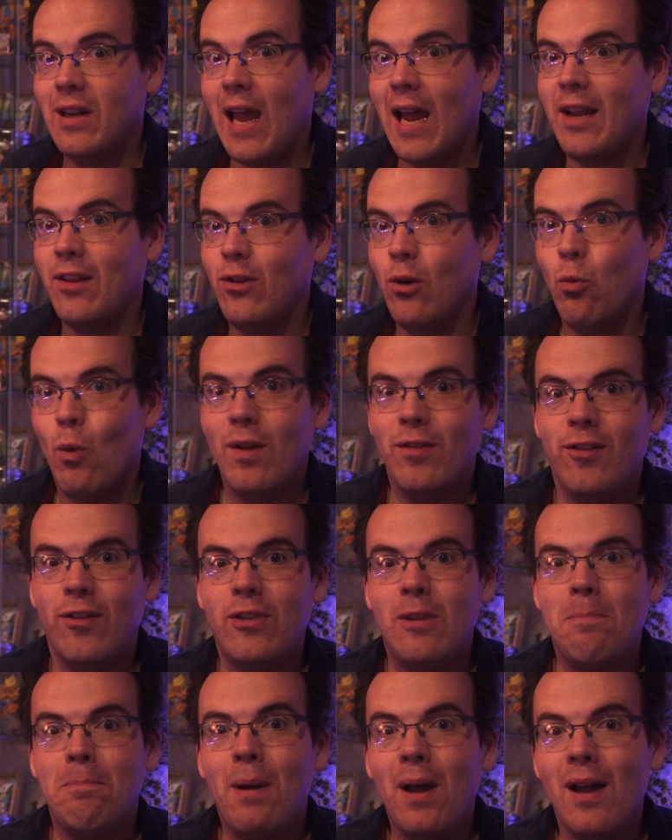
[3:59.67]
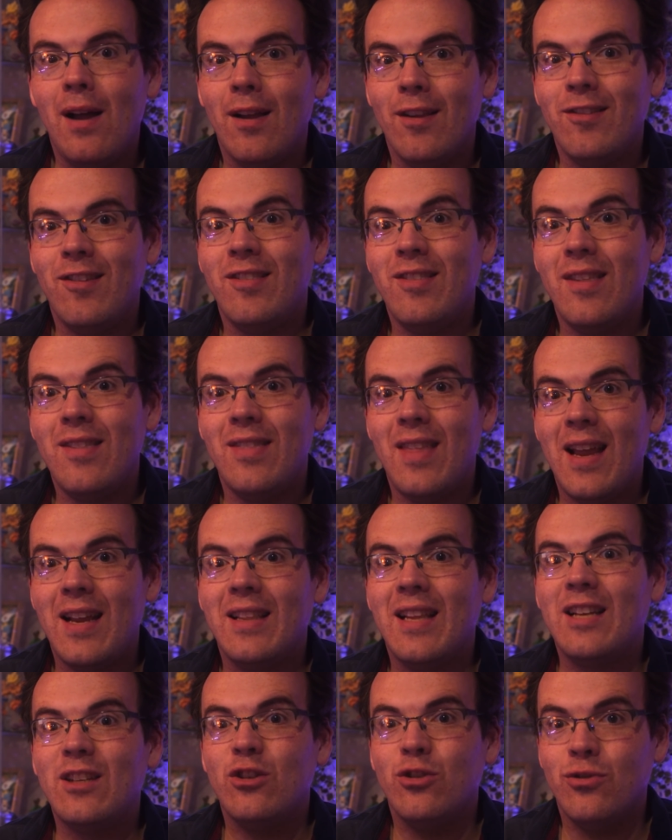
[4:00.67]
like the ones of the past, is the
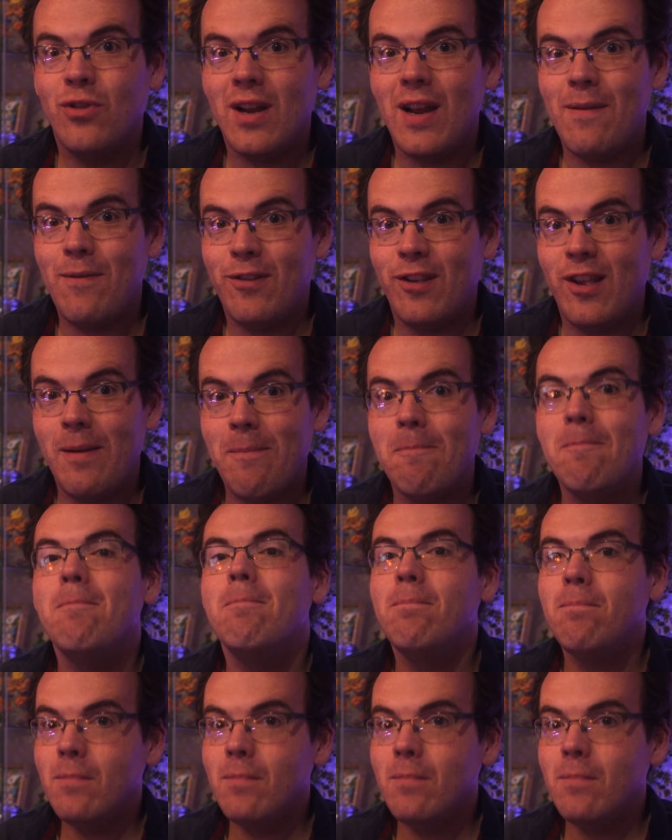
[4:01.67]
thing that drives him.